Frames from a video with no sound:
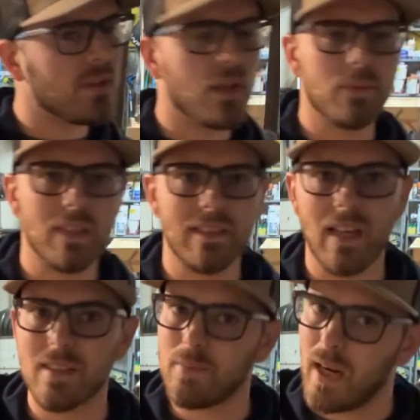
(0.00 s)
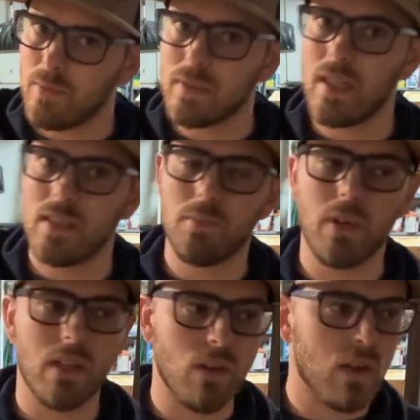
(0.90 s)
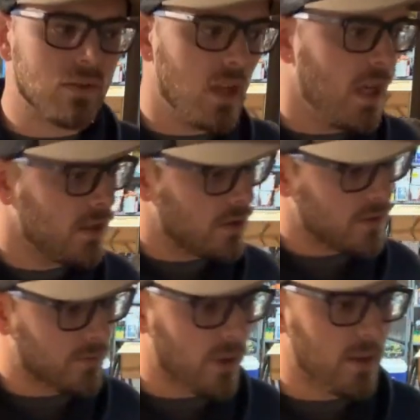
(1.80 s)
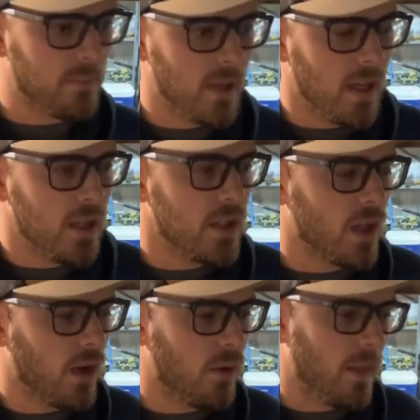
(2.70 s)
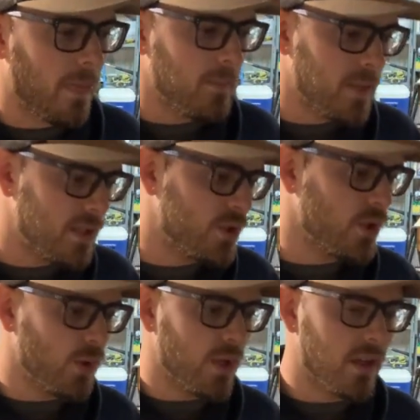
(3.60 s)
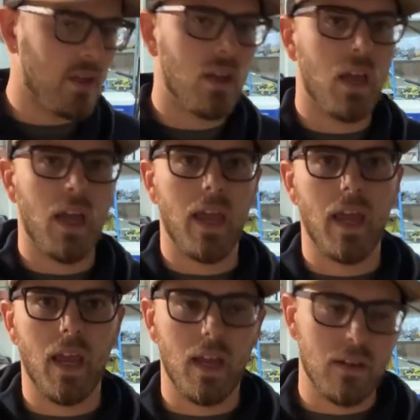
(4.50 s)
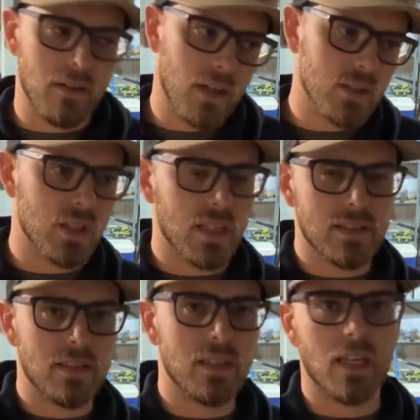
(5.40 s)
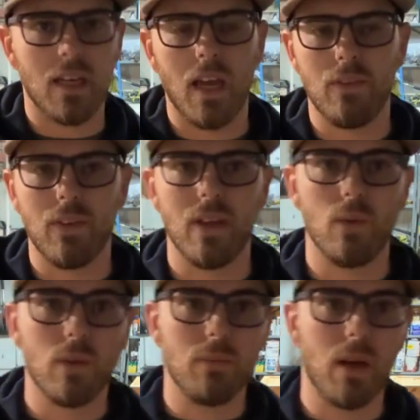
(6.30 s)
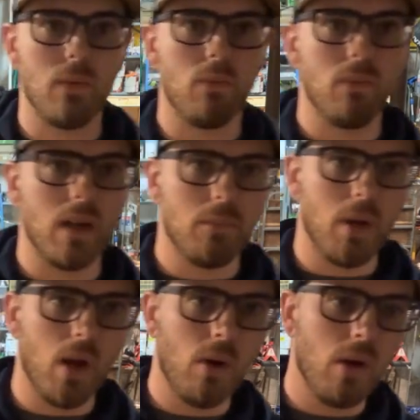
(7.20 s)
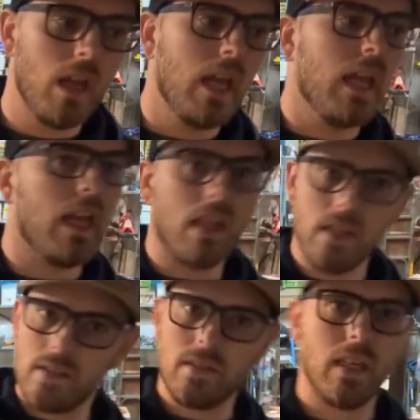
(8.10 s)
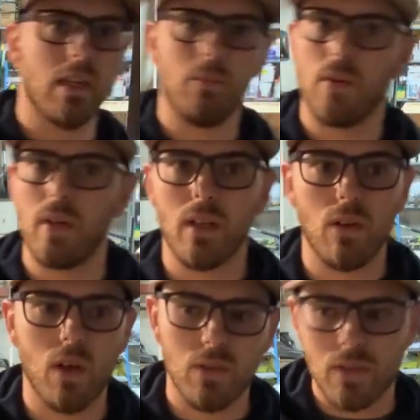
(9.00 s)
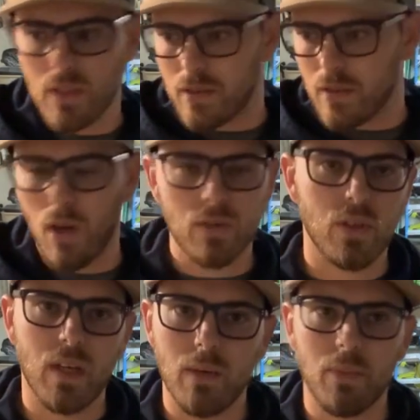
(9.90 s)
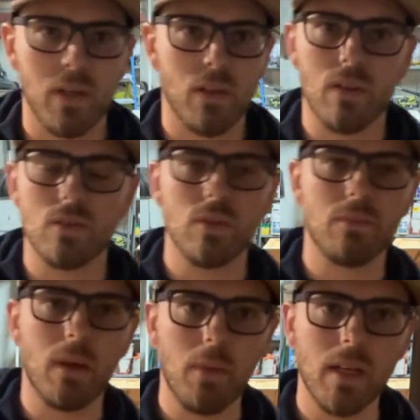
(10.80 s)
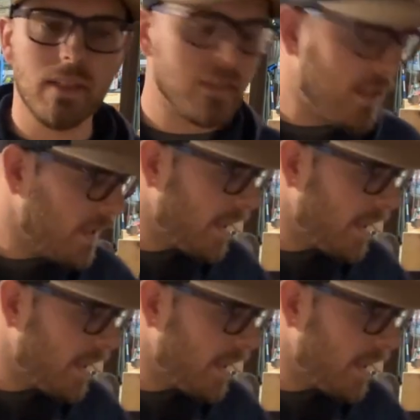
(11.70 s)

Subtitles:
it up to a test, but I would say it's pretty close just from, me shooting and adjusting everything with my bow, and it's hit pretty close, and it's also hit pretty close with my buddies.